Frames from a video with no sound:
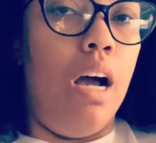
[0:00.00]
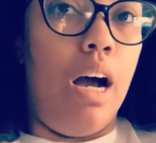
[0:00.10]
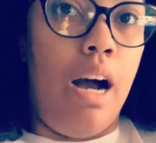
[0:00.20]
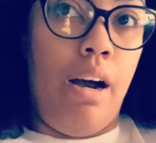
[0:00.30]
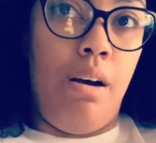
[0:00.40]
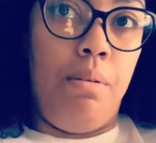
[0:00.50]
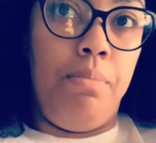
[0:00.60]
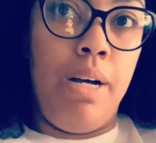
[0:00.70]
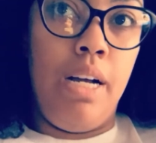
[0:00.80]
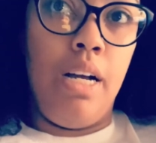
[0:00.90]

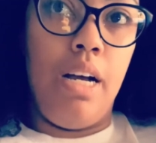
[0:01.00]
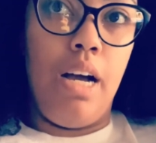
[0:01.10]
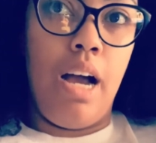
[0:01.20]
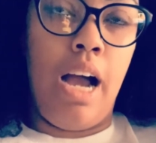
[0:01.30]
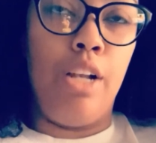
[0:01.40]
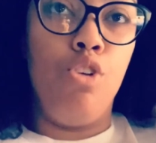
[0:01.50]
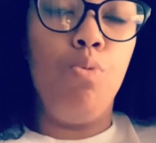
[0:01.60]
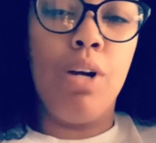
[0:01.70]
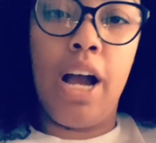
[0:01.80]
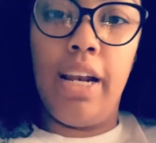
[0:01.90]
I knew
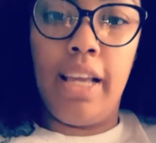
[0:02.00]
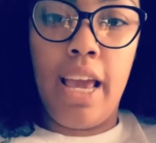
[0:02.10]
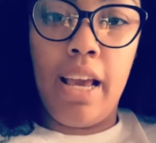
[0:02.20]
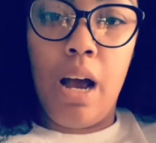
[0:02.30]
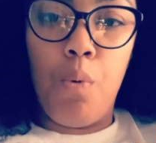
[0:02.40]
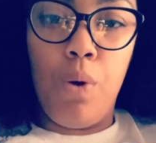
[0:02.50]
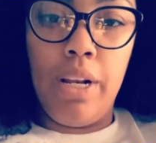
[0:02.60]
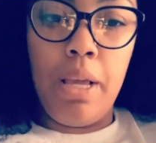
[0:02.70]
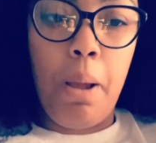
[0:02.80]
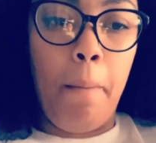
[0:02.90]
what kind of cake I wanted,